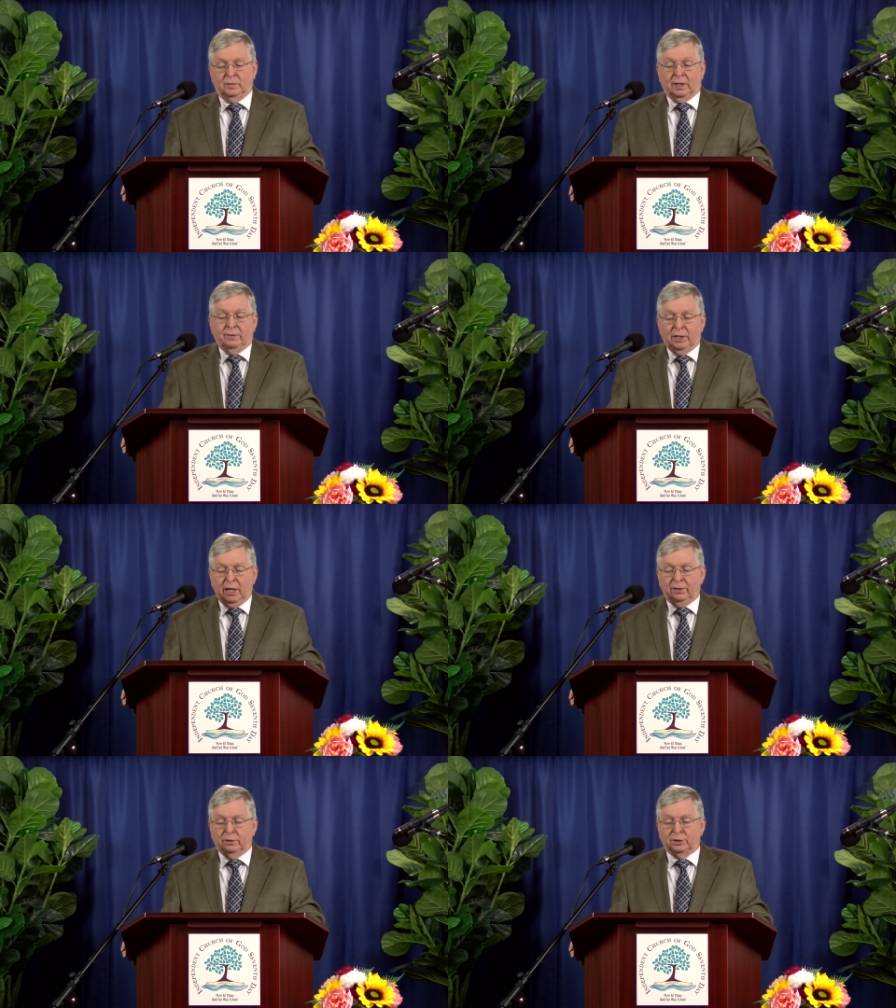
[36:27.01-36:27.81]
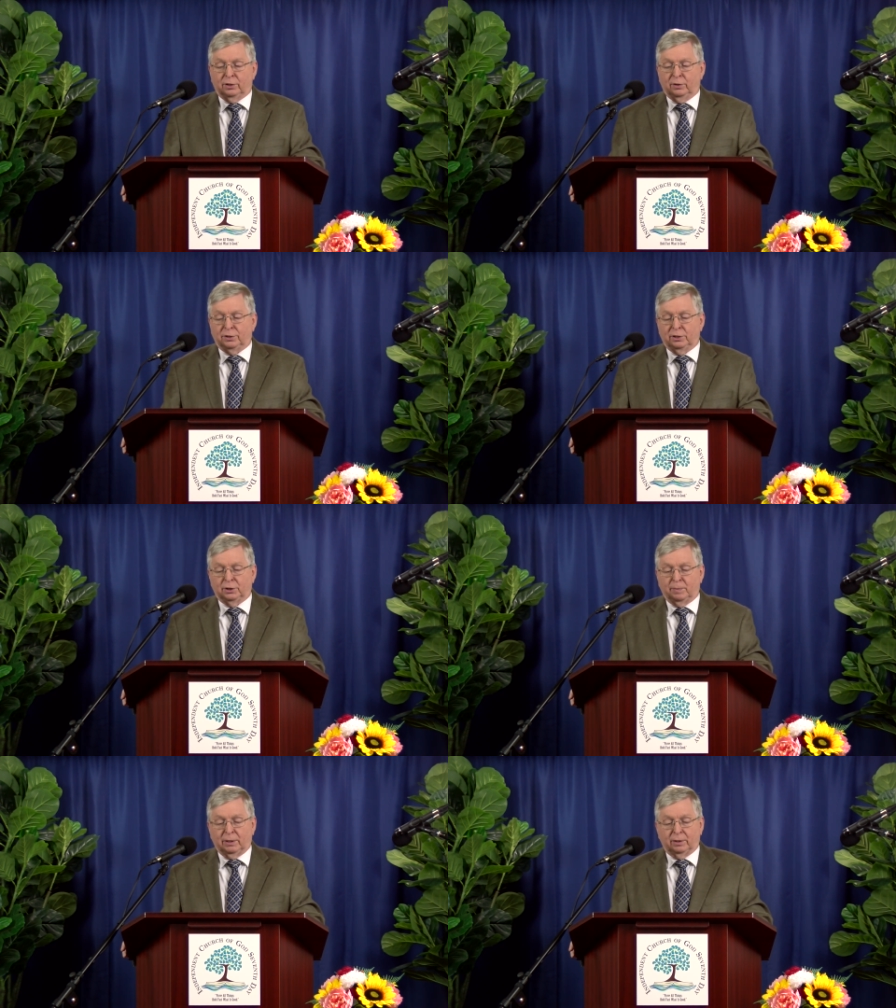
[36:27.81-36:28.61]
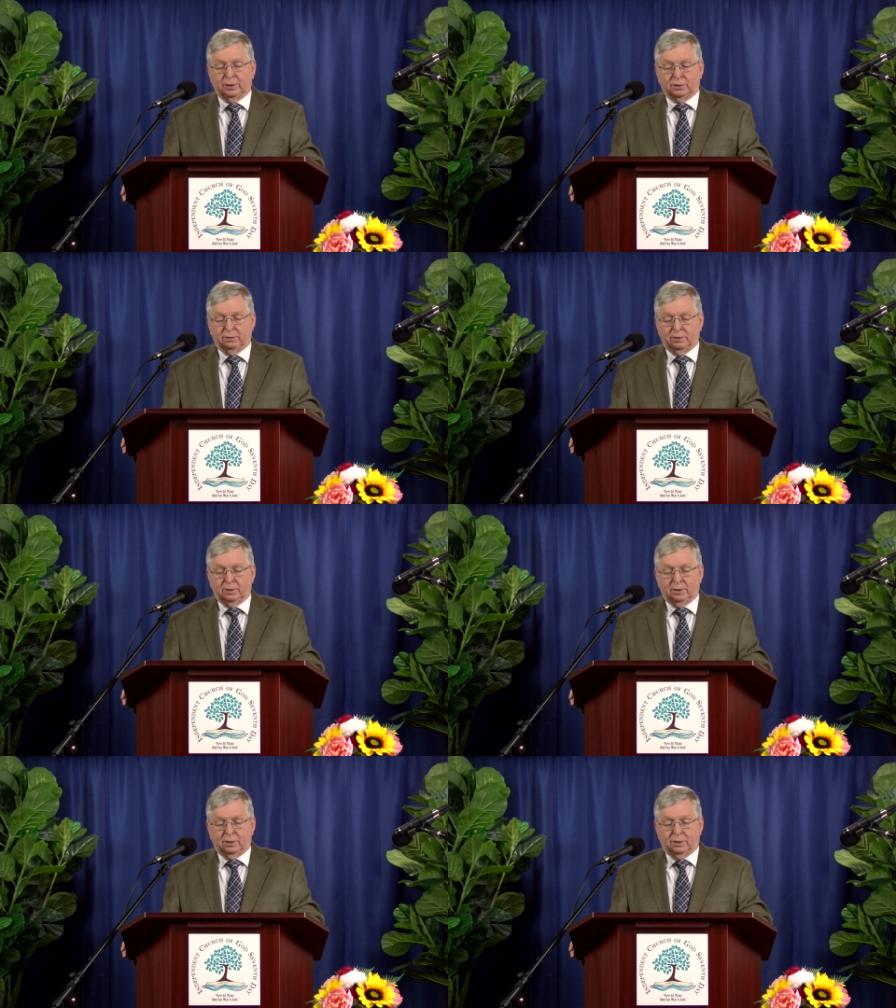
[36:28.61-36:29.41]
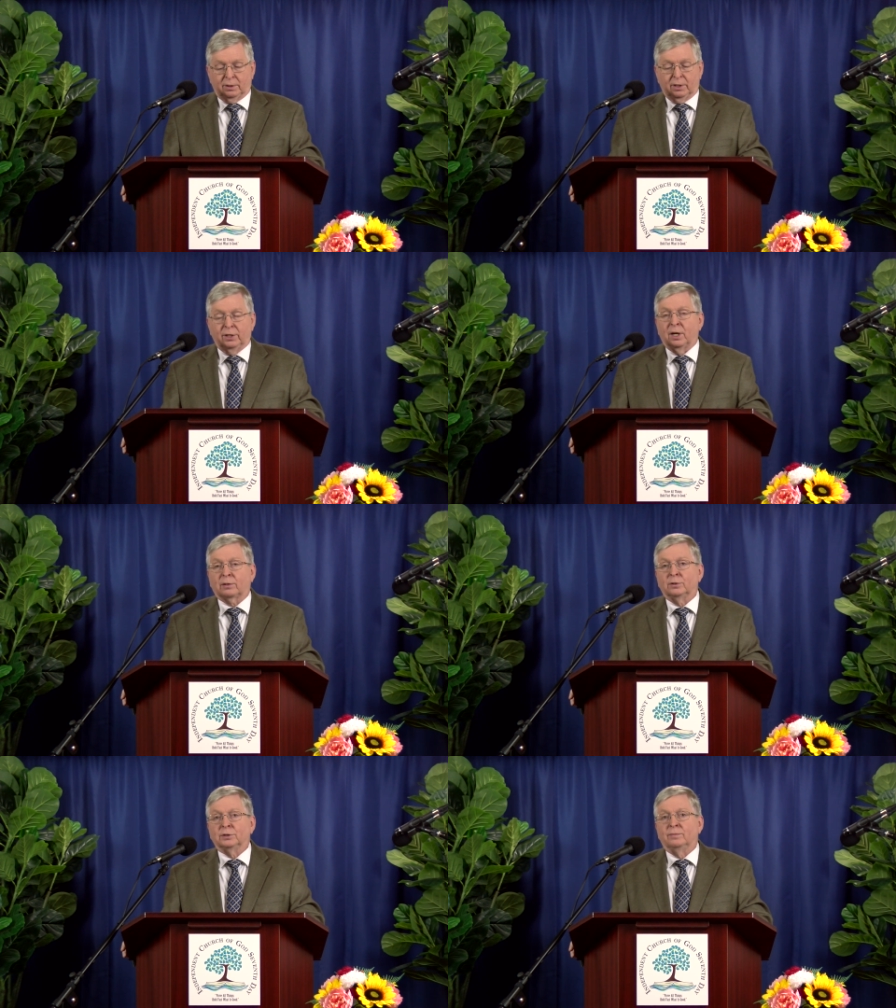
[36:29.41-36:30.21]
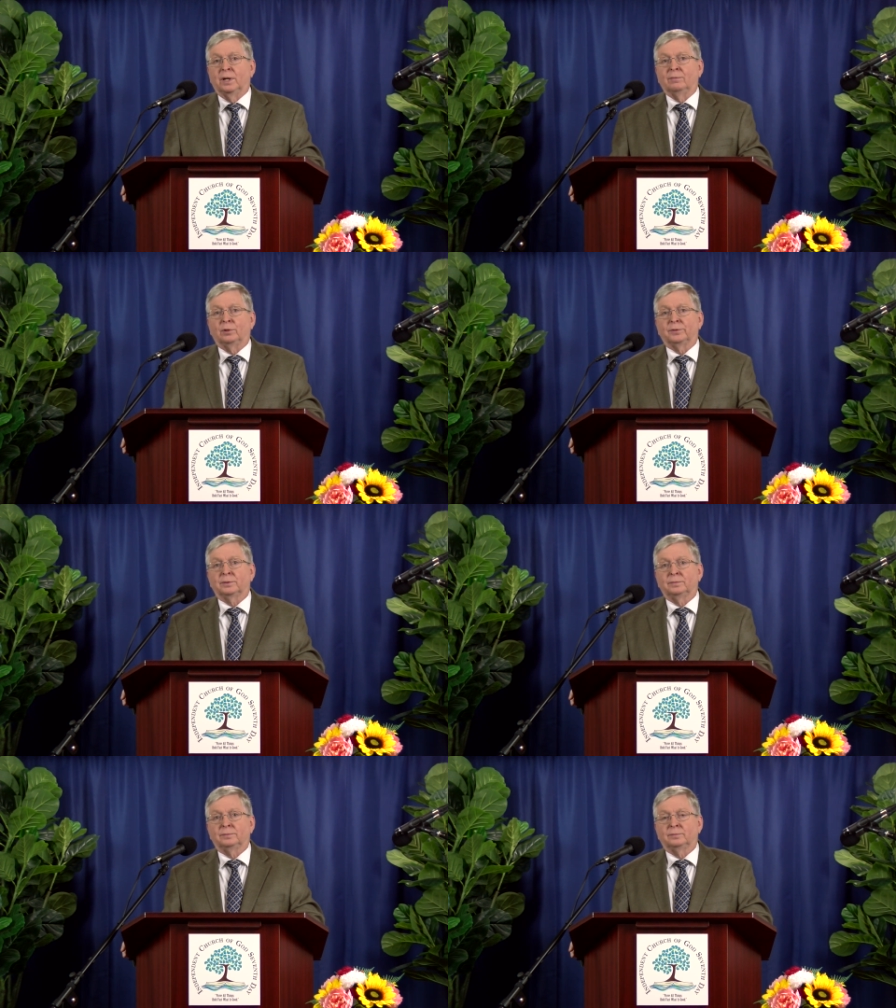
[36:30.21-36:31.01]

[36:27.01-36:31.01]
giving heed to seducing spirits and doctrines of devils.